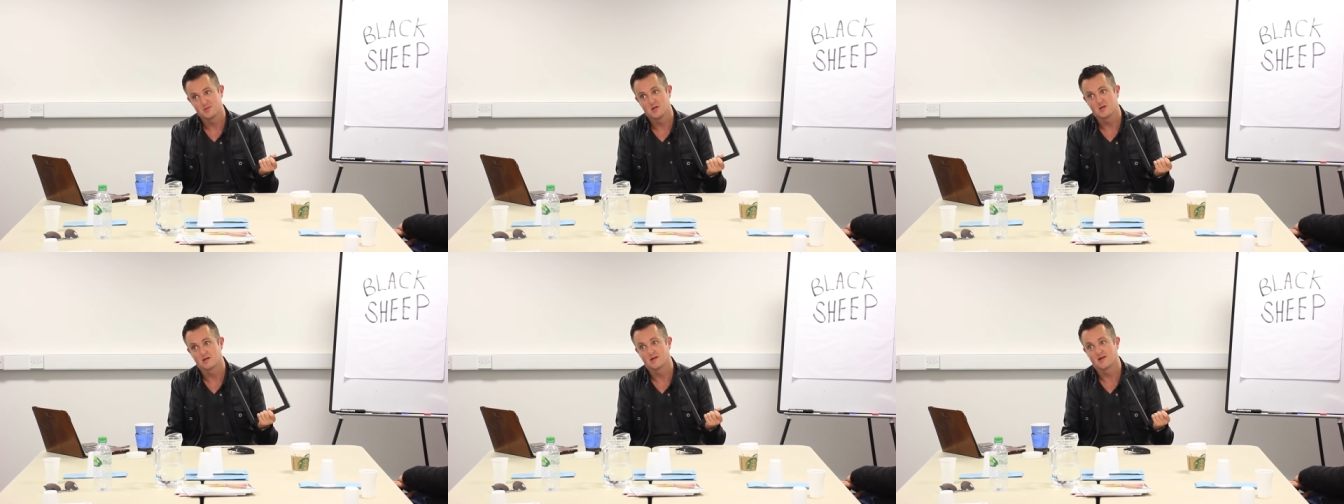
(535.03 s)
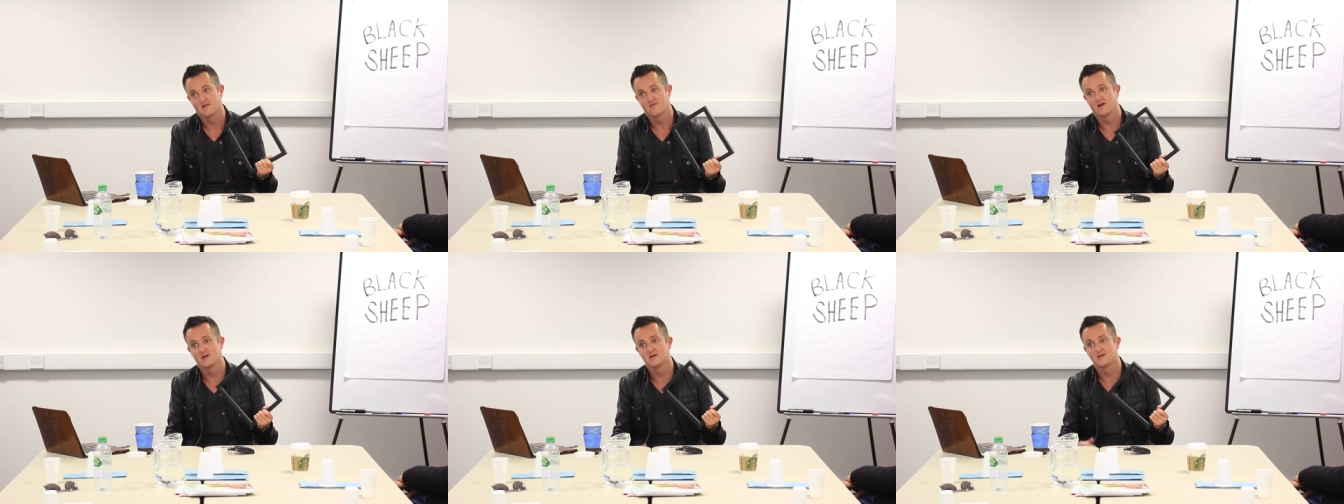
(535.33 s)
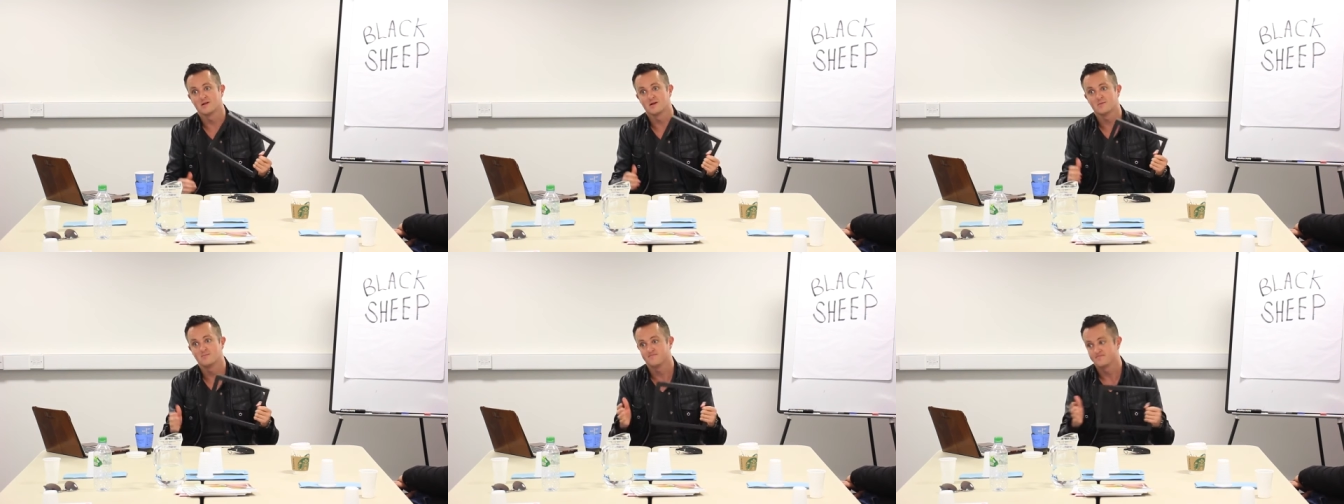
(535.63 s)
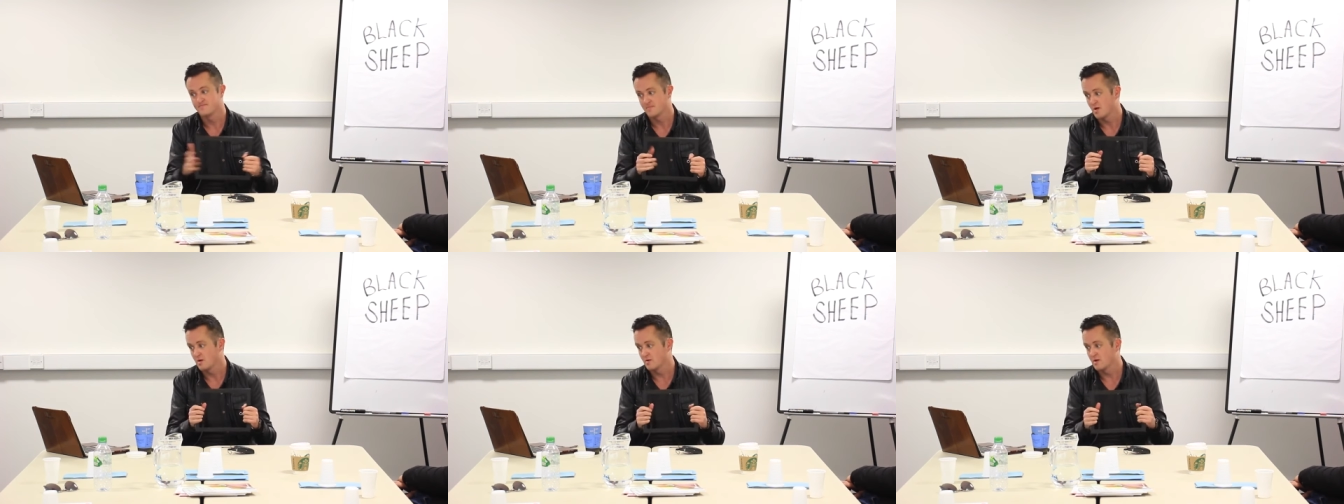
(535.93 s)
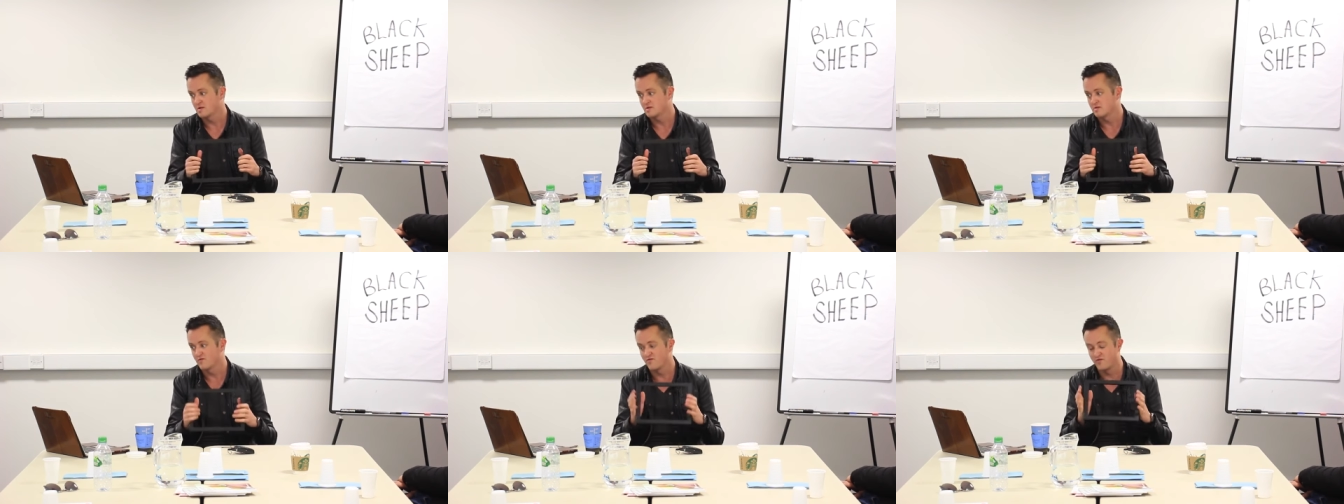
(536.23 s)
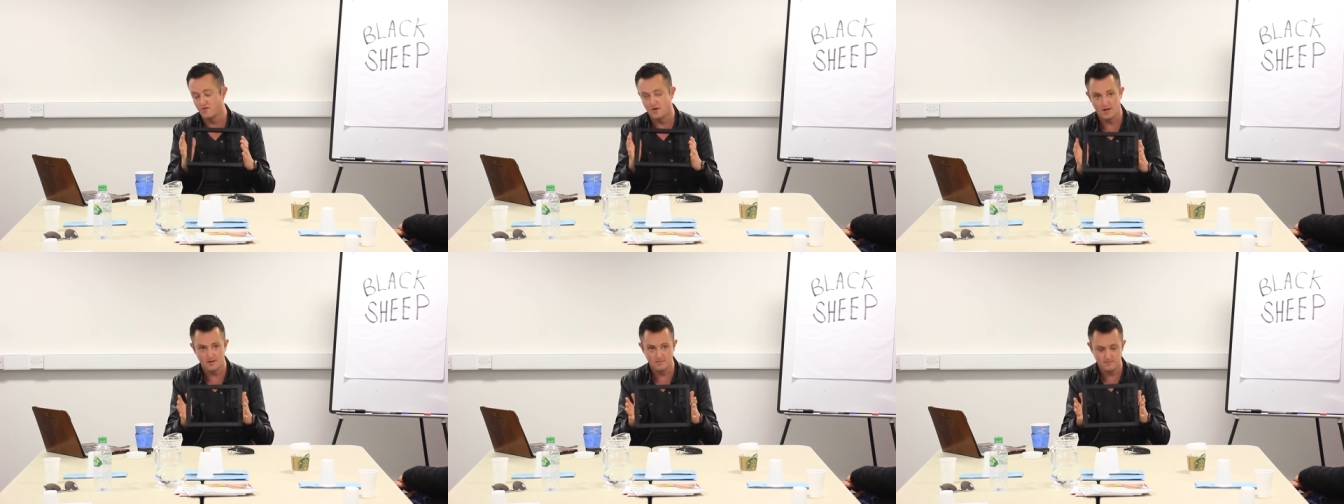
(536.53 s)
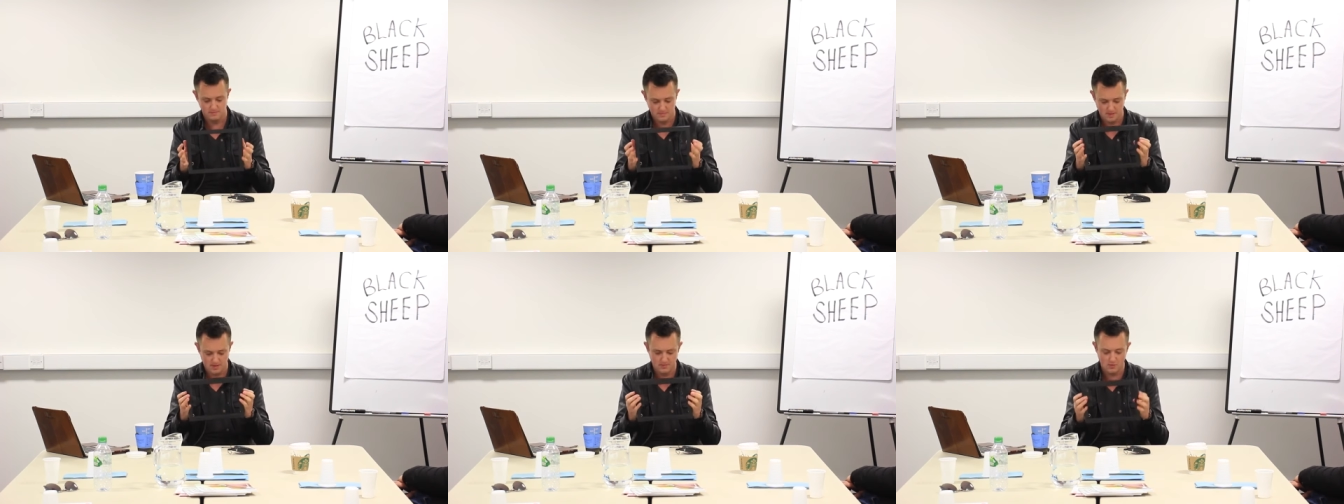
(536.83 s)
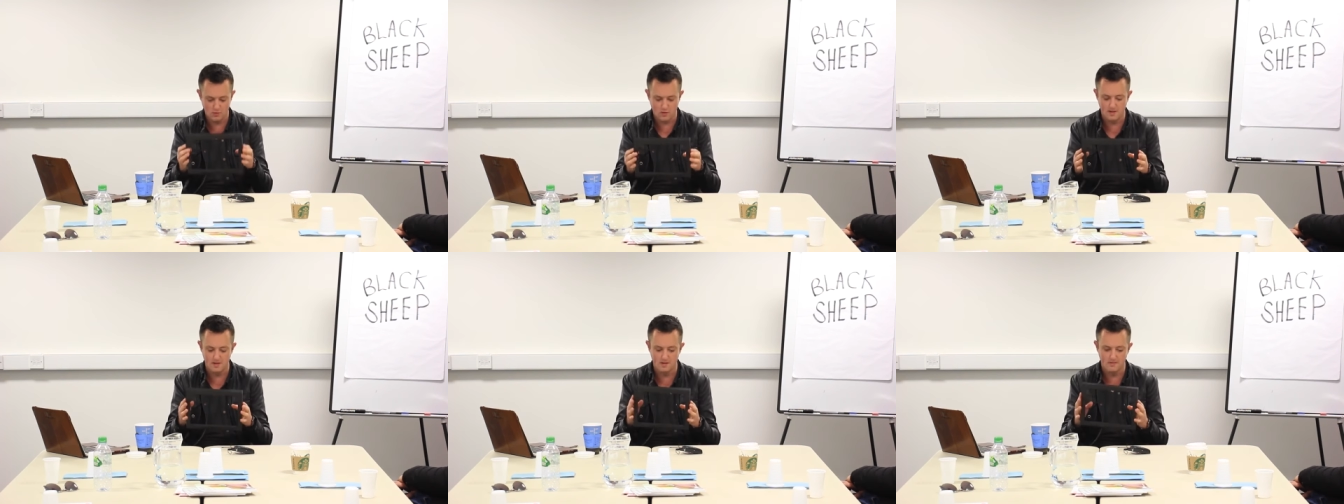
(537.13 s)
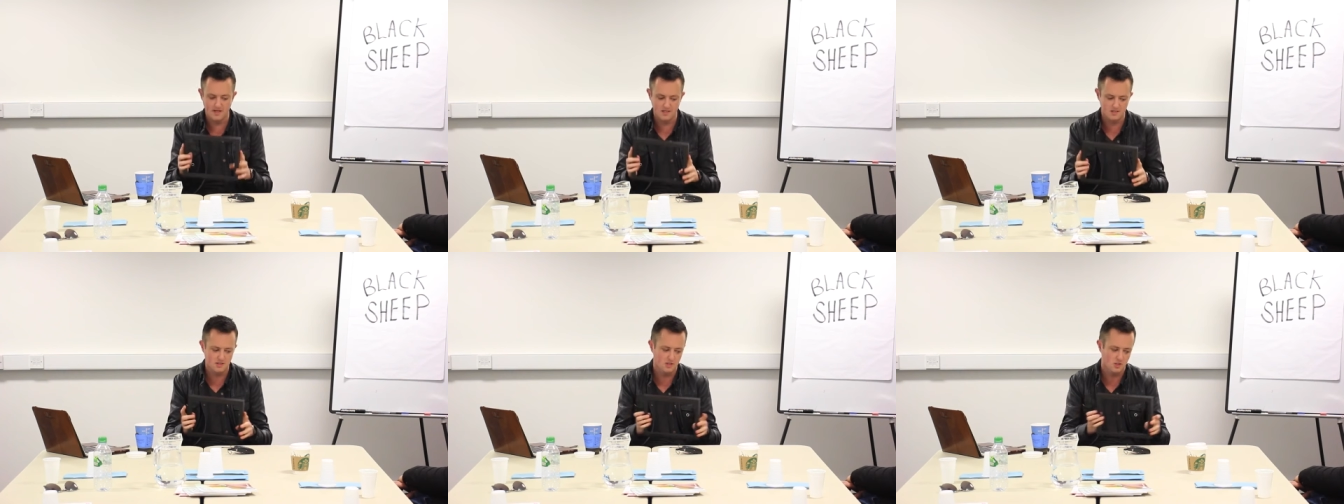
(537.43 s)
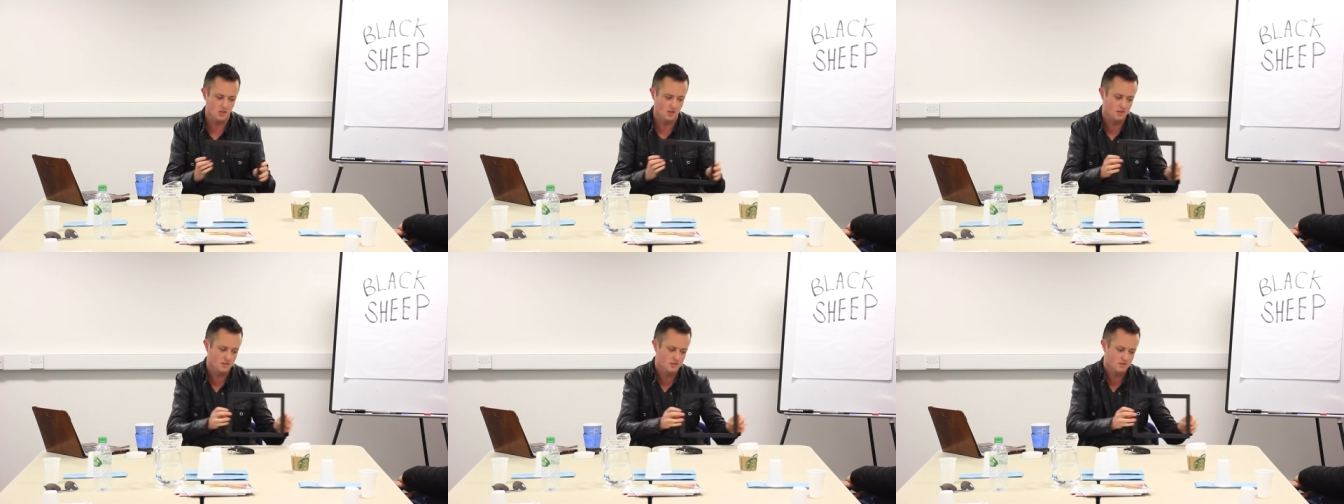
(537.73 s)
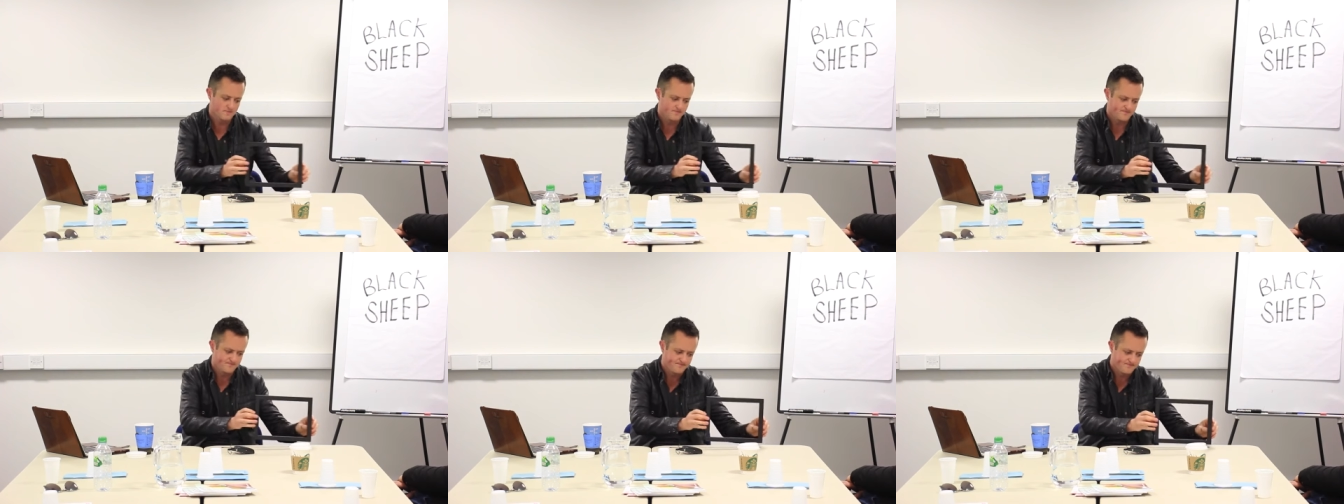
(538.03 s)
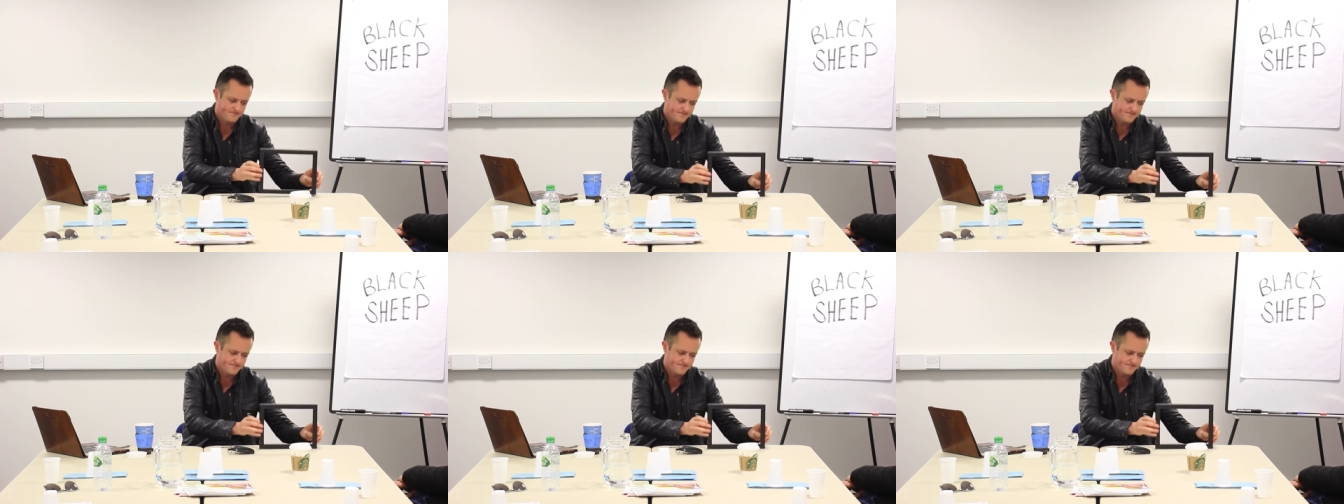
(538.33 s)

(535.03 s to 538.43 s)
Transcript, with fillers: All right, get ready, yeah? Okay, so frame number one, the message is